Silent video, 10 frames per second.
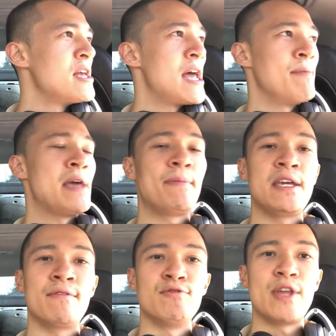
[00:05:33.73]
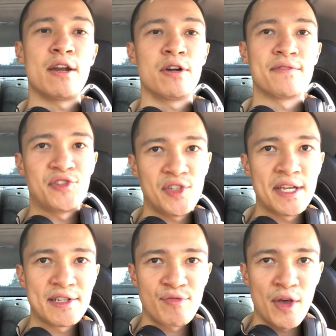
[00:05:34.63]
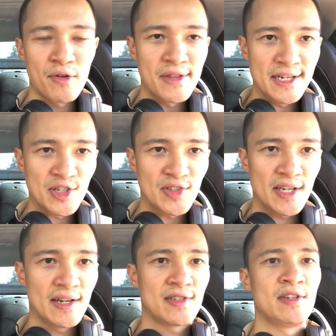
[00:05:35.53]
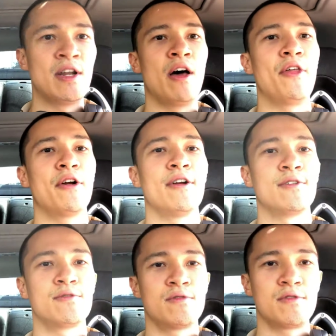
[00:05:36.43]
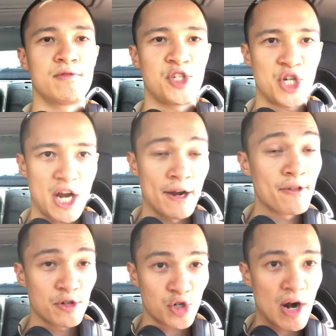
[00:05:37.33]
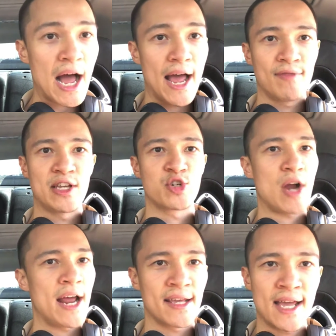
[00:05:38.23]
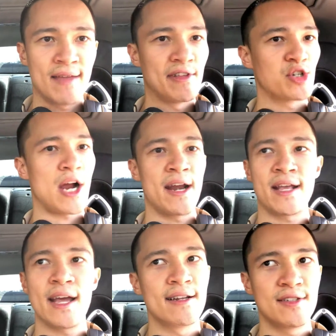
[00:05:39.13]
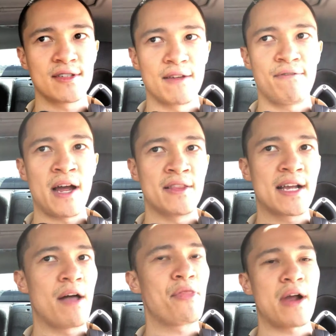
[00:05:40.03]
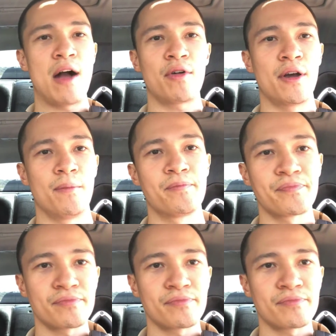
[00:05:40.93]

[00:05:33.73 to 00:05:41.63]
And maybe even they don't even see it as failure. They just see it as another try. They tried again until they finally got their outcome.